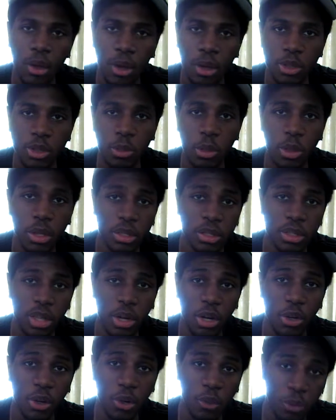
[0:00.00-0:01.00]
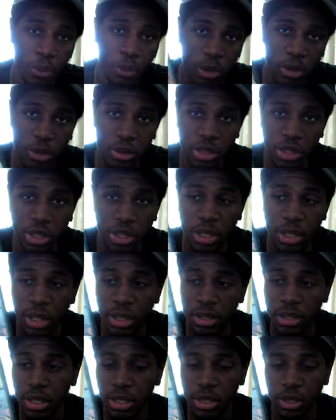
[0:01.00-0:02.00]
So we're gonna start it off with
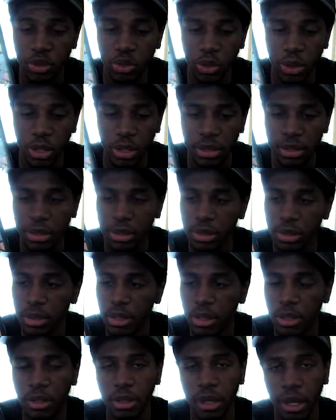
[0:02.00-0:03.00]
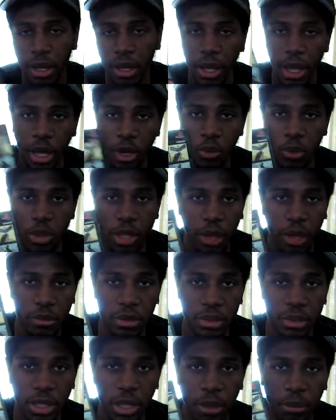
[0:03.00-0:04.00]
GTA San Andreas. I don't really have
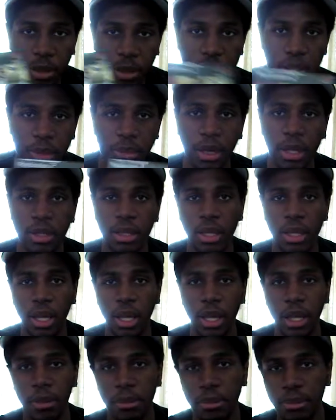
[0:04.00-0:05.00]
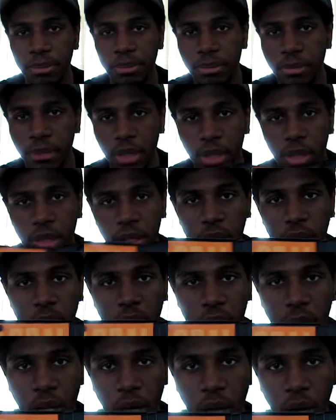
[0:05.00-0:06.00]
to say much about the game.
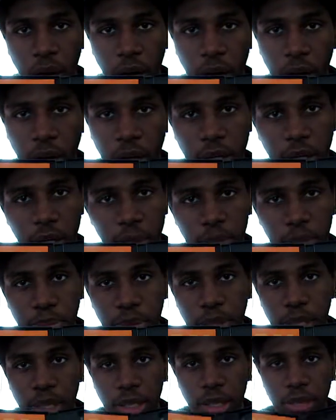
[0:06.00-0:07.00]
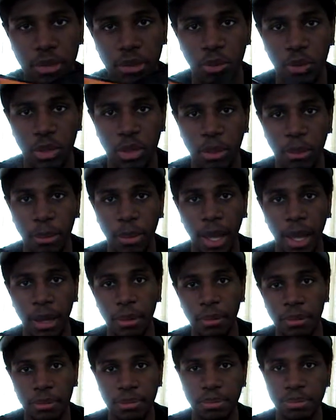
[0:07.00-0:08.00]
Complete with the
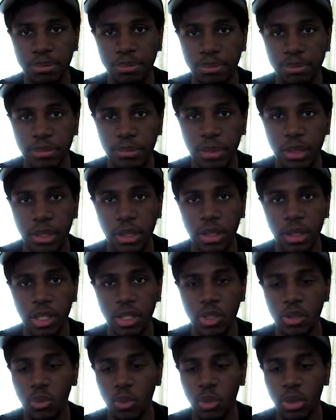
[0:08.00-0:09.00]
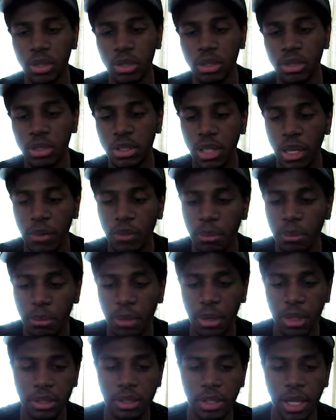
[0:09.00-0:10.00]
map. This was
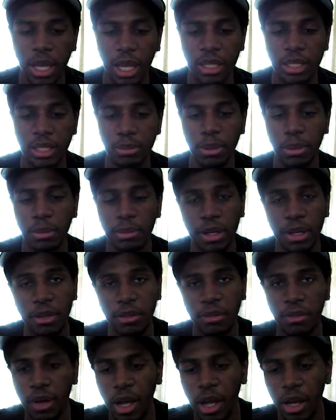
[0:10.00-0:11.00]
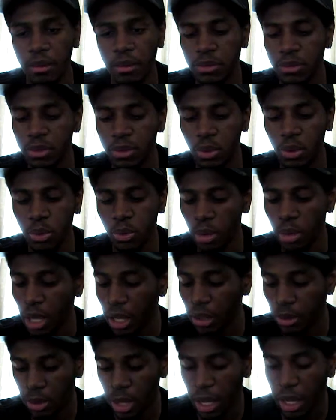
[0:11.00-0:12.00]
$7. Last time I paid $5. So
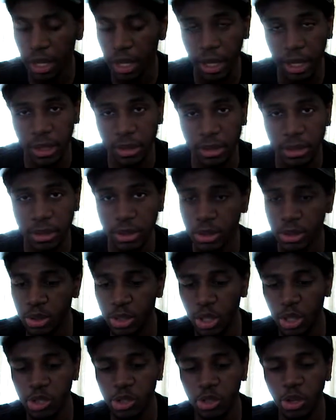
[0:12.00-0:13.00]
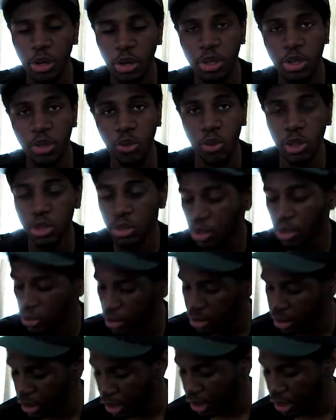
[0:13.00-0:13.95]
I guess they're starting to research the